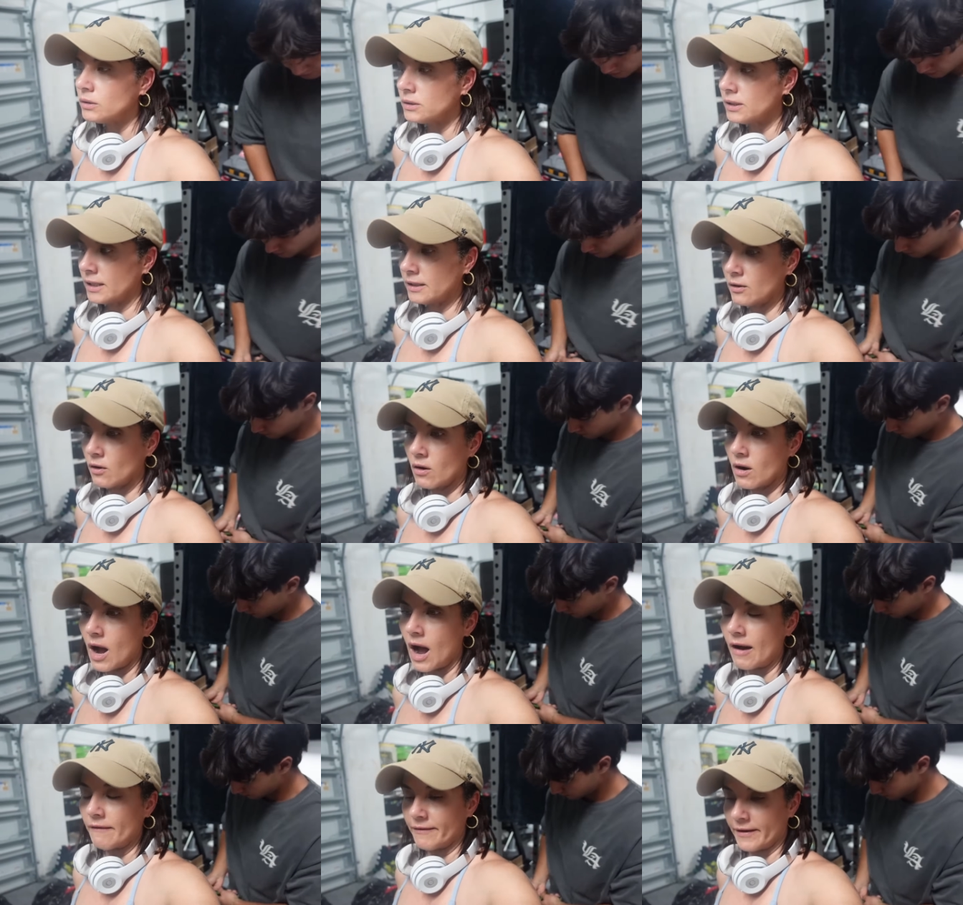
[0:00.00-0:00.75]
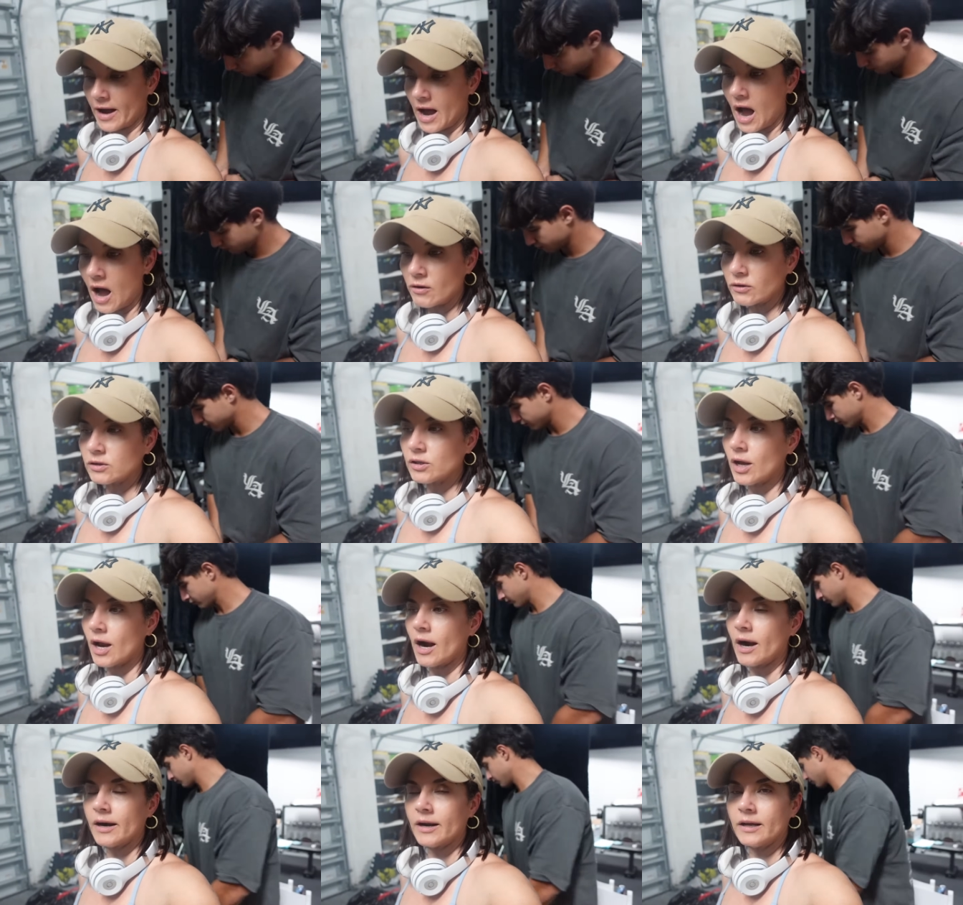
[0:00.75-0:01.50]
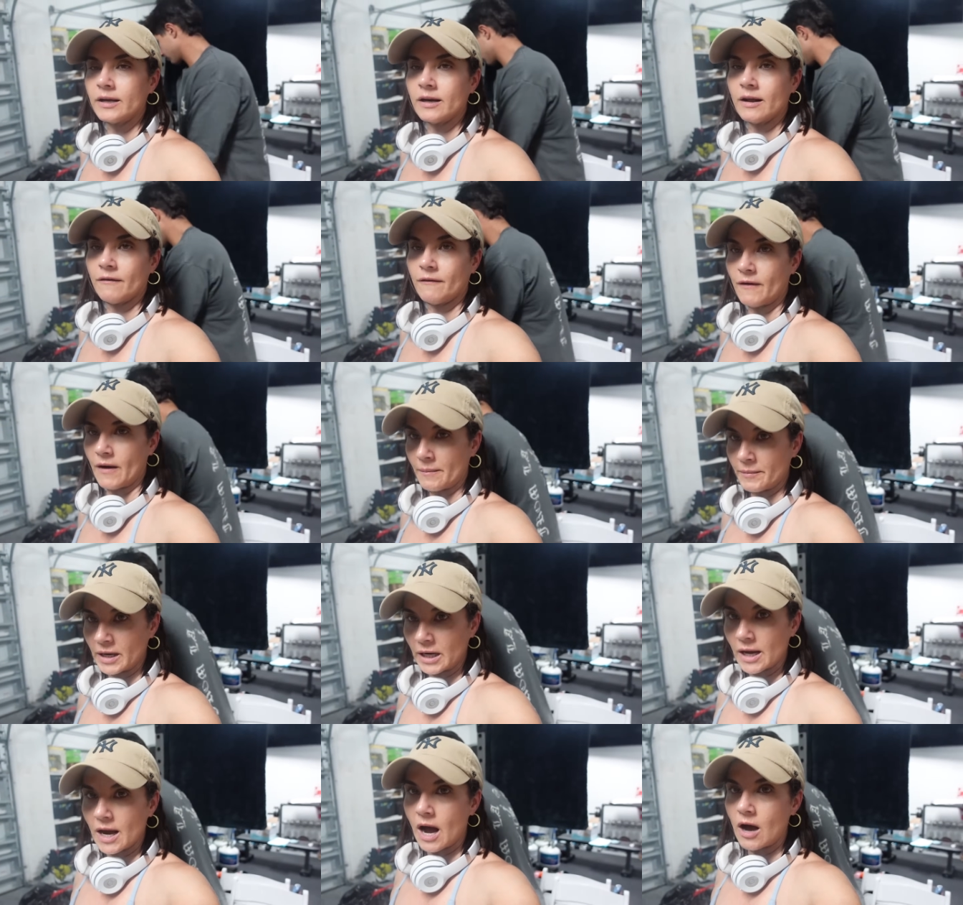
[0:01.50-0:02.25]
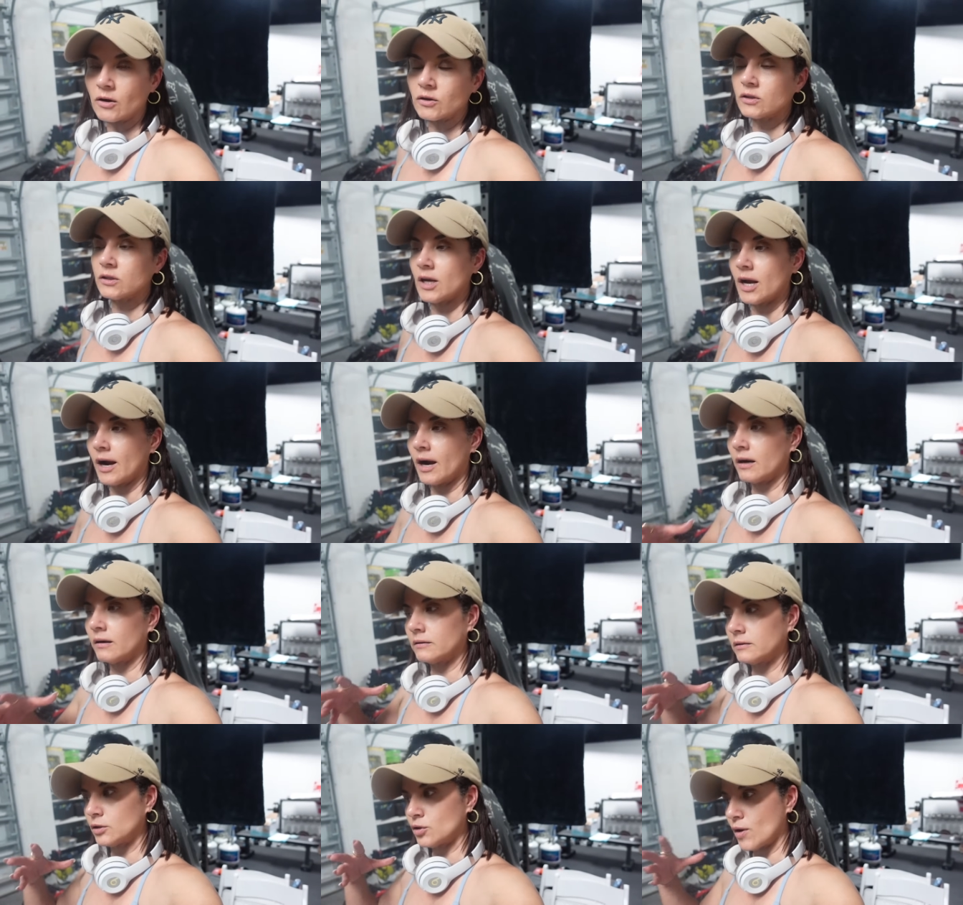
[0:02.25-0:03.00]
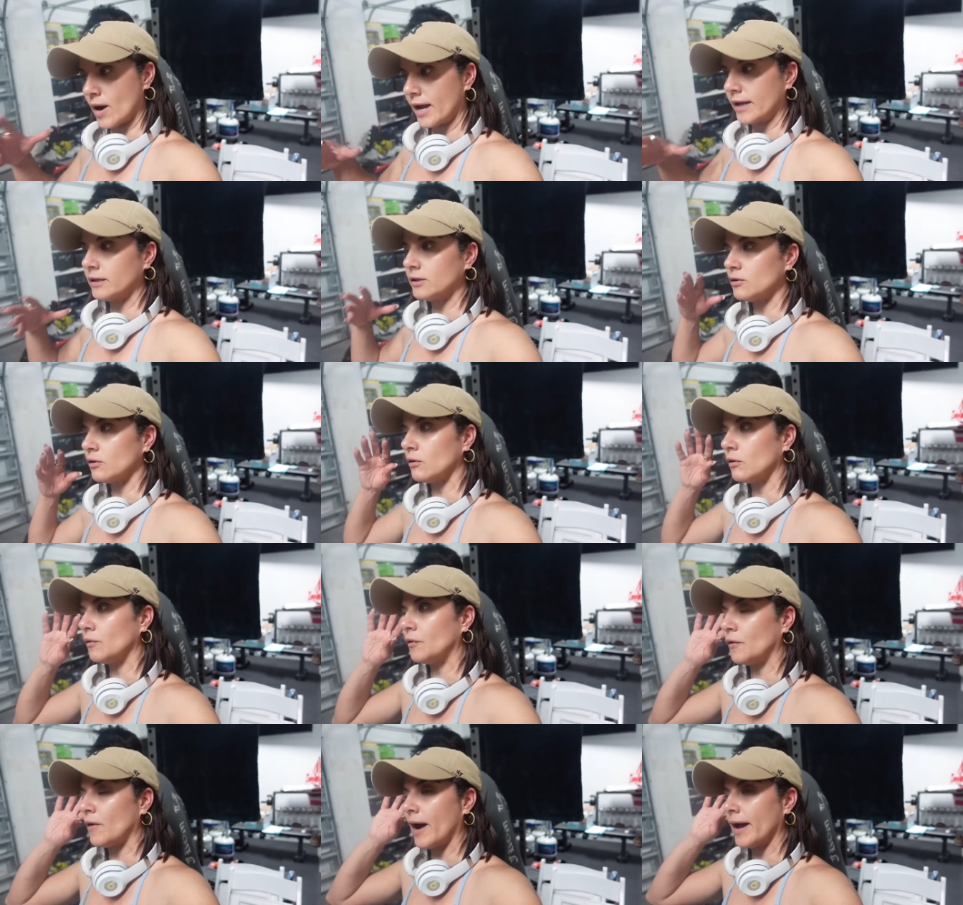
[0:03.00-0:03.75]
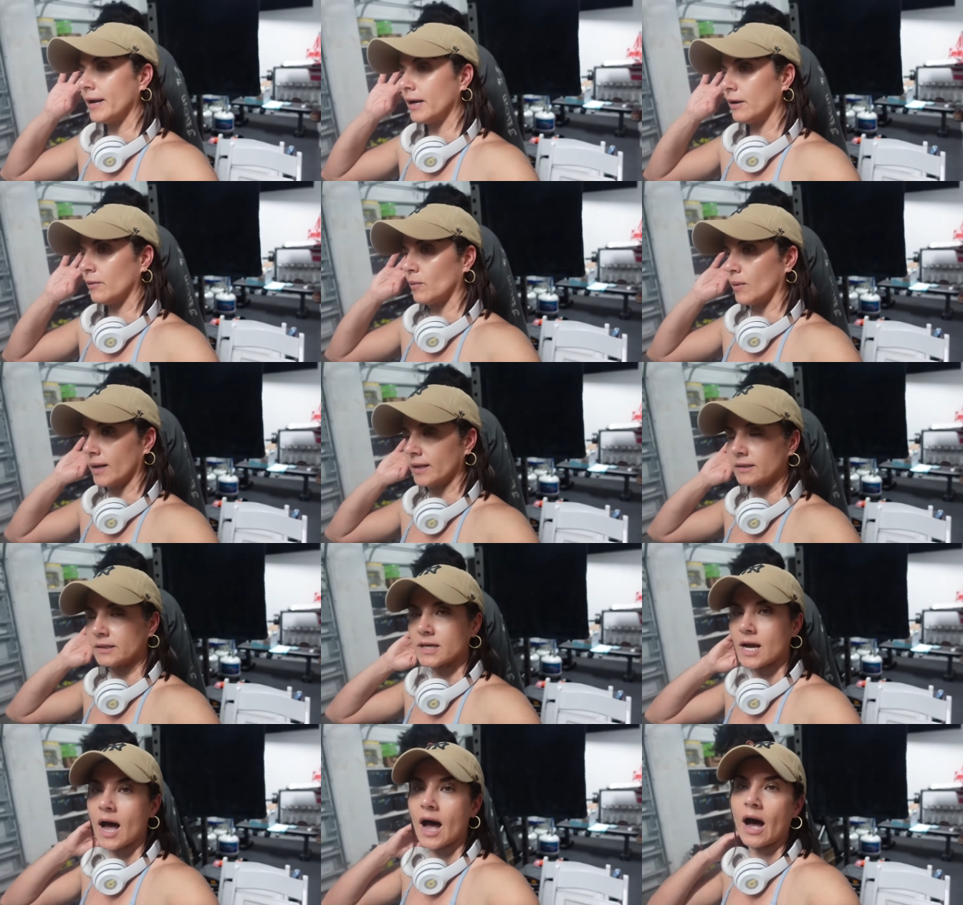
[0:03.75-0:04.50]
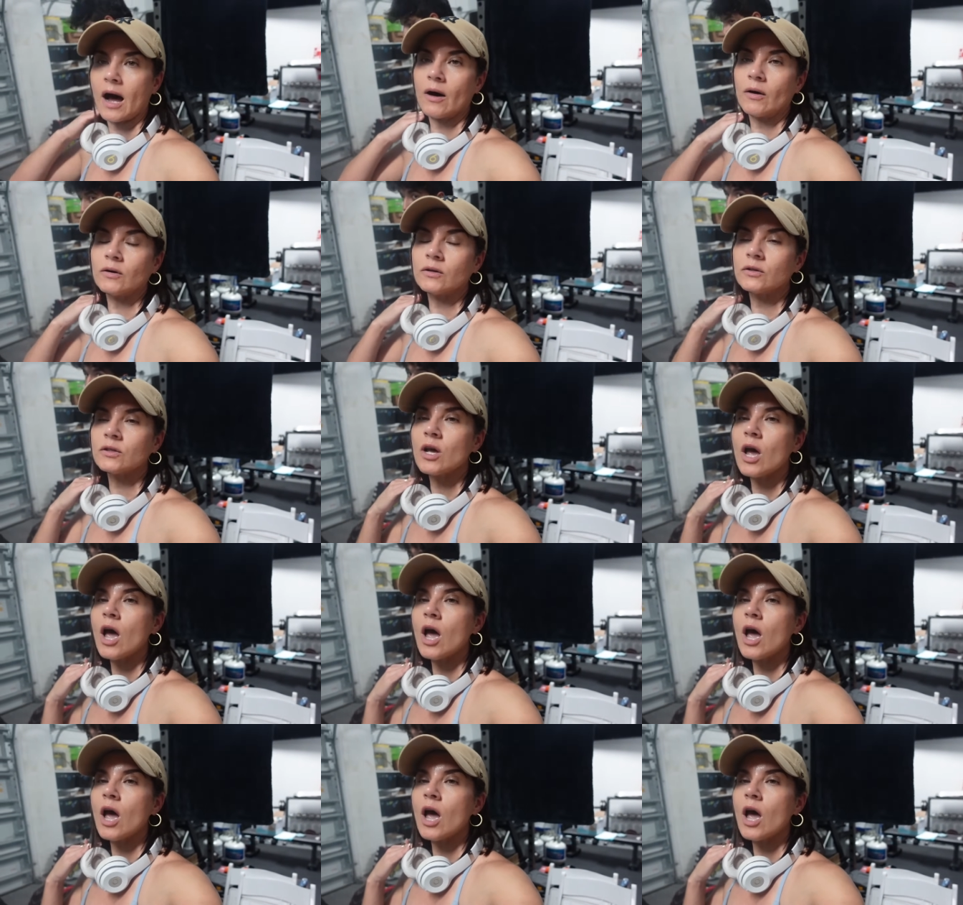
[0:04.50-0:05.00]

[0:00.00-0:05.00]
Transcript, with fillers: they don't have a house. They are in a family house. They are trying to find a rent house.